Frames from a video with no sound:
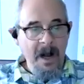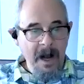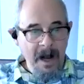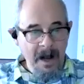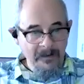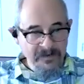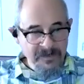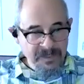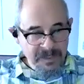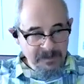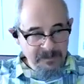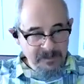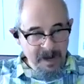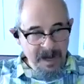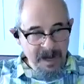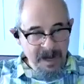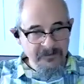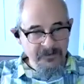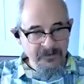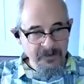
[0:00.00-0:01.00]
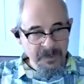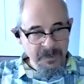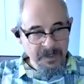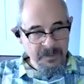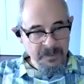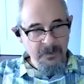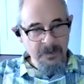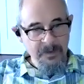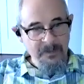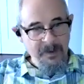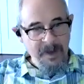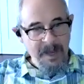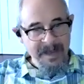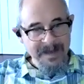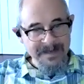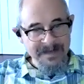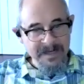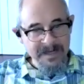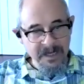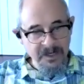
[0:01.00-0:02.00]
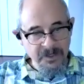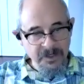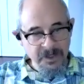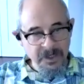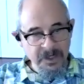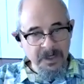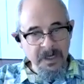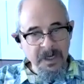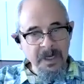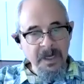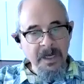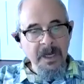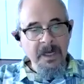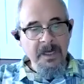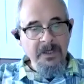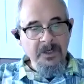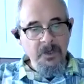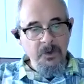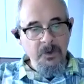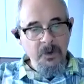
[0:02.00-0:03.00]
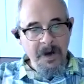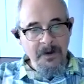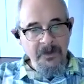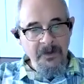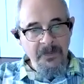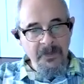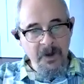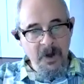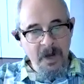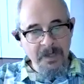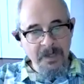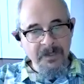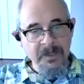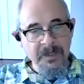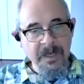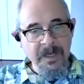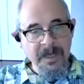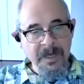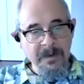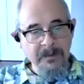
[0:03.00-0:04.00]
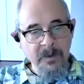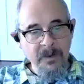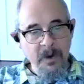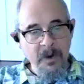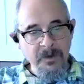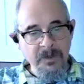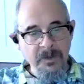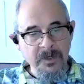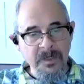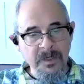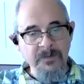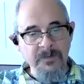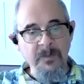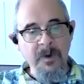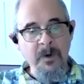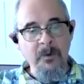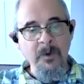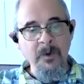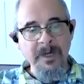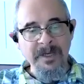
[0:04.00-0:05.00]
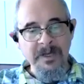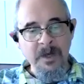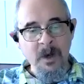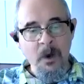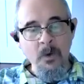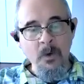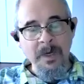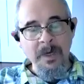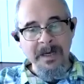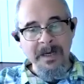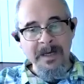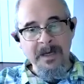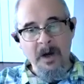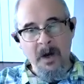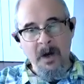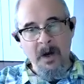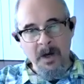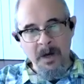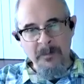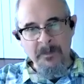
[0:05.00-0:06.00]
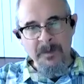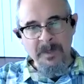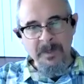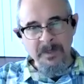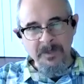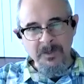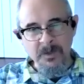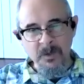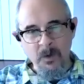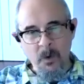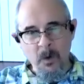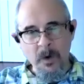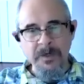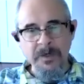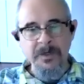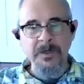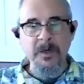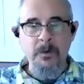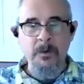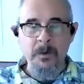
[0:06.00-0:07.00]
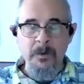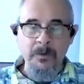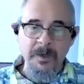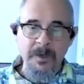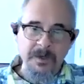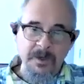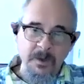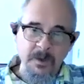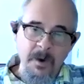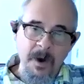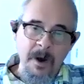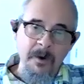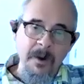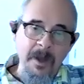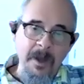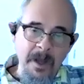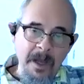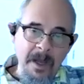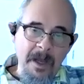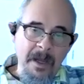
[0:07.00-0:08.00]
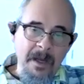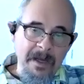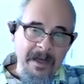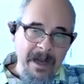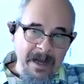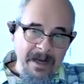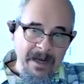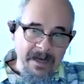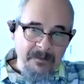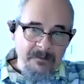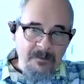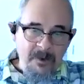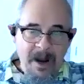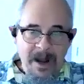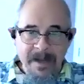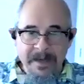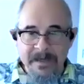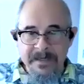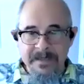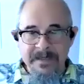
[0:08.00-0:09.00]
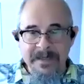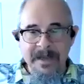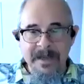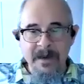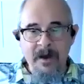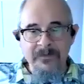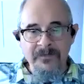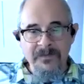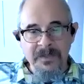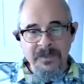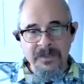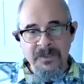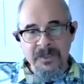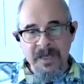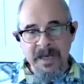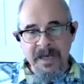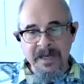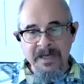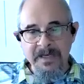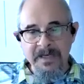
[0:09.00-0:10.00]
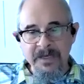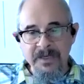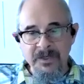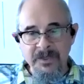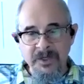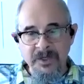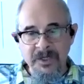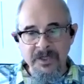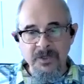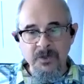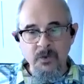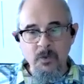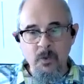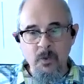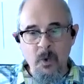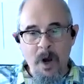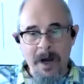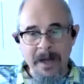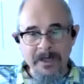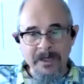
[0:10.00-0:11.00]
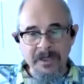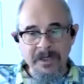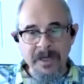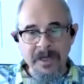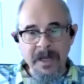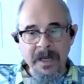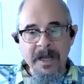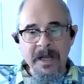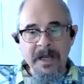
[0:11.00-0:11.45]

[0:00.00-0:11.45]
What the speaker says: Obviously, mindfulness. We pay attention to our thoughts and emotions, but we don't get caught up in the stories. You know, when we do our guided practice, I'll often say, just watch